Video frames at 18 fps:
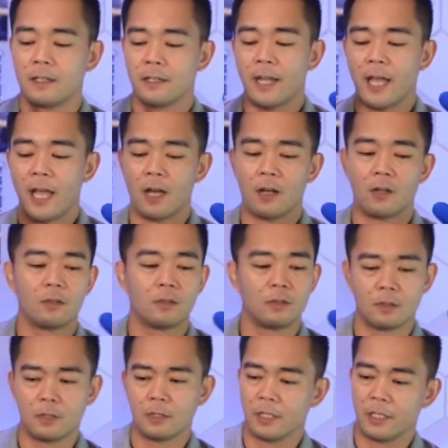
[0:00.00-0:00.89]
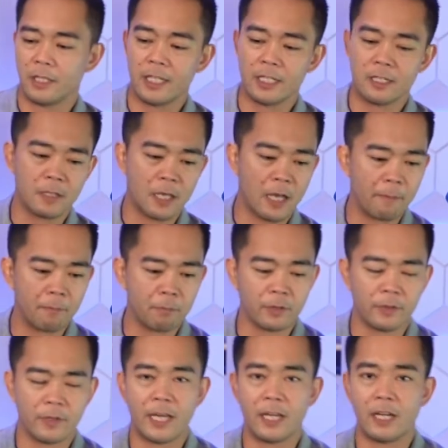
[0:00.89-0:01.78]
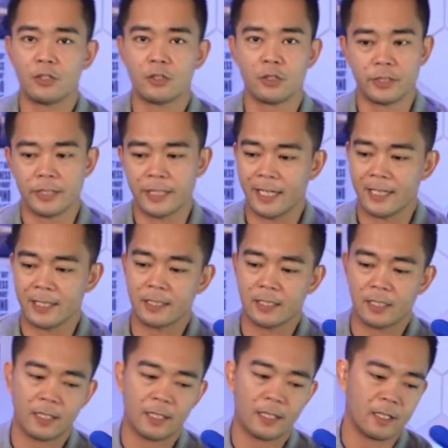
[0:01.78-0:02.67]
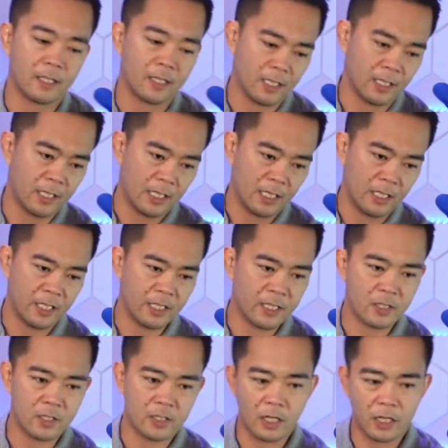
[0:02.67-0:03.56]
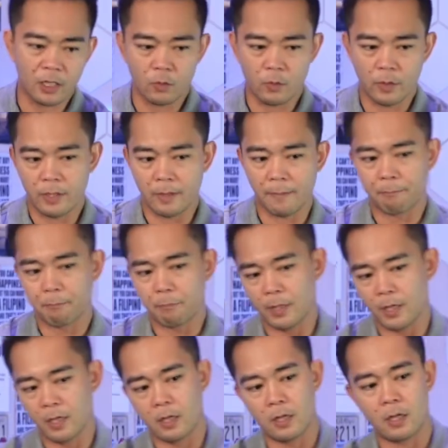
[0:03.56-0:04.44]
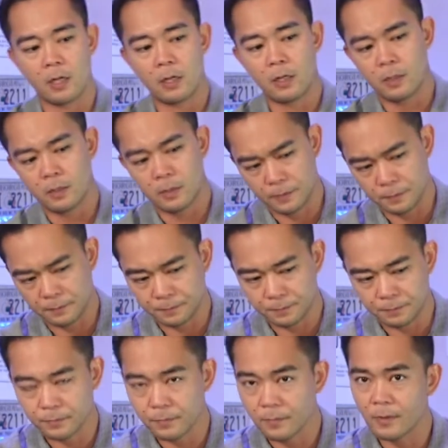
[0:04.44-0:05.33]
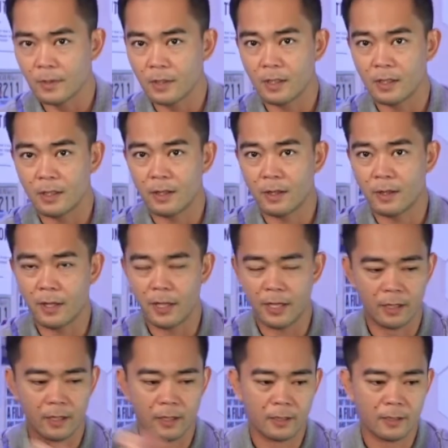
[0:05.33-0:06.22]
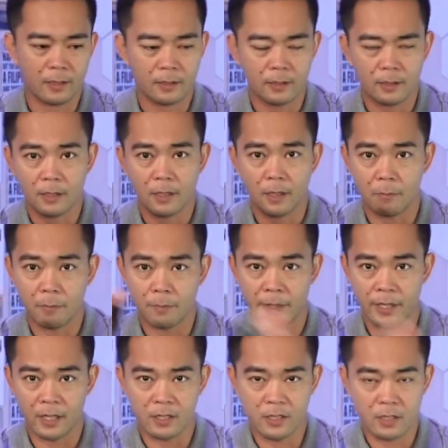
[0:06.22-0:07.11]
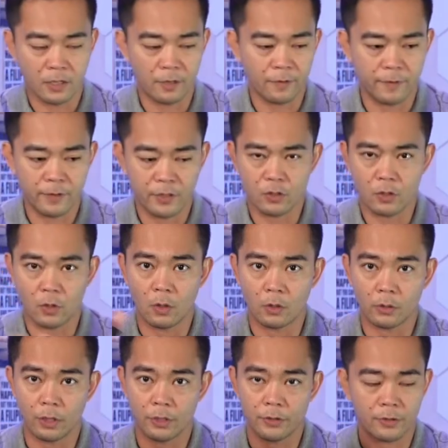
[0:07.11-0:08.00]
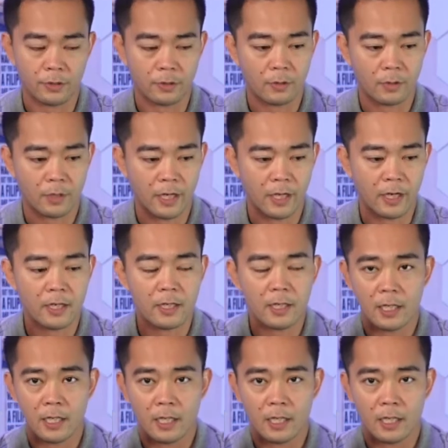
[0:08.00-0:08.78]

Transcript: Now, let's put that into test. Let's start with a bigger thing, a bigger surface to hold on to, okay?